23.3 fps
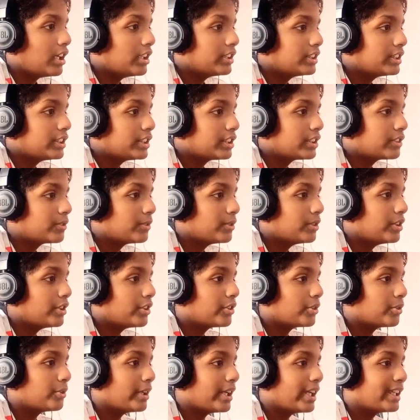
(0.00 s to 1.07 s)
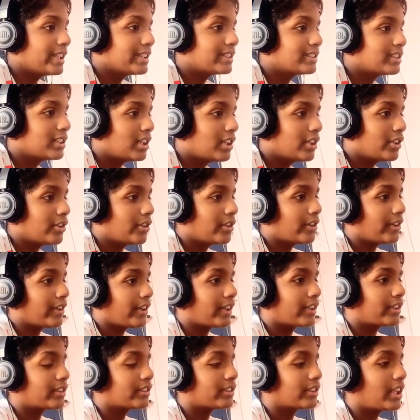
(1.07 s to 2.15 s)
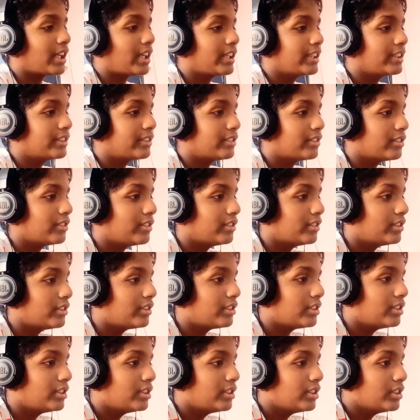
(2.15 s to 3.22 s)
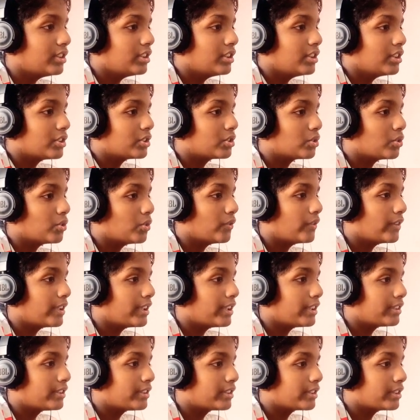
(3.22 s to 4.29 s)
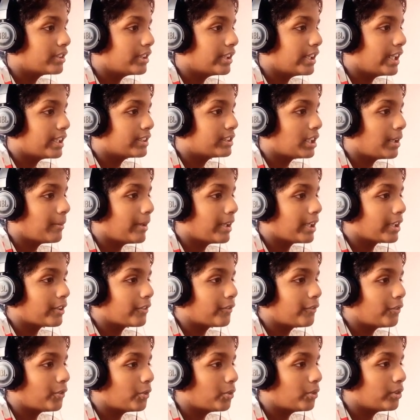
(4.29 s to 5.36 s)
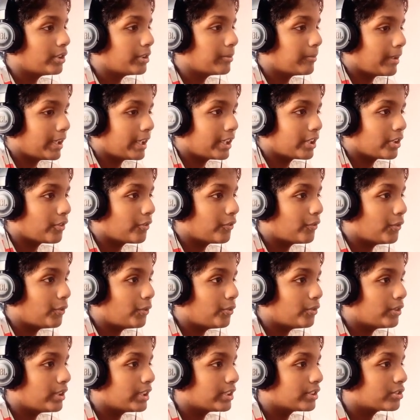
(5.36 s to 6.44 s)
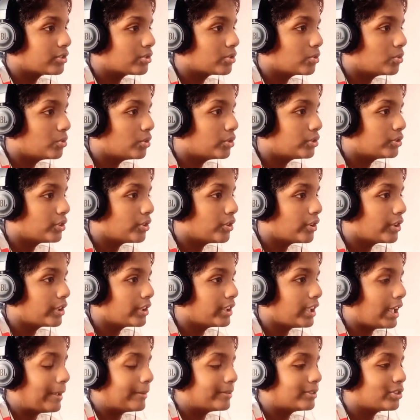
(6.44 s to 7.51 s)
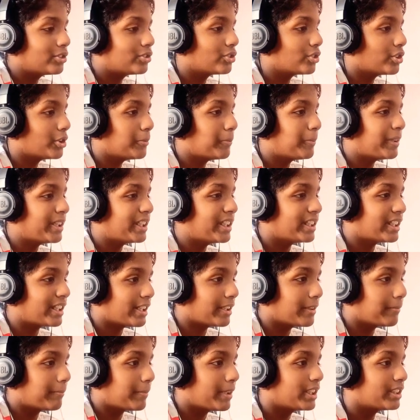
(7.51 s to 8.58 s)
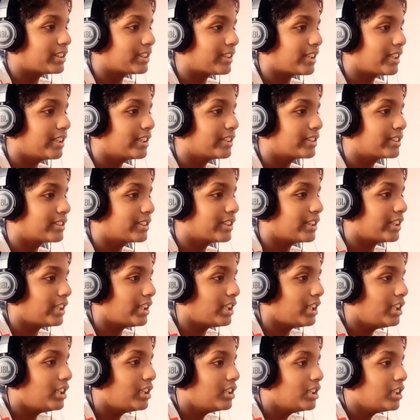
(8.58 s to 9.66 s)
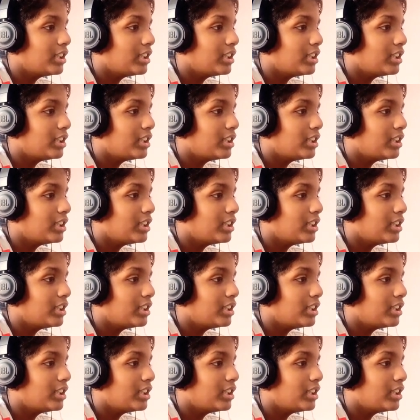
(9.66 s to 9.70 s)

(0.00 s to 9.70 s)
is equal to sr dot recognizer. So with the sr microphone, the microphone is source. I'm going to print listening,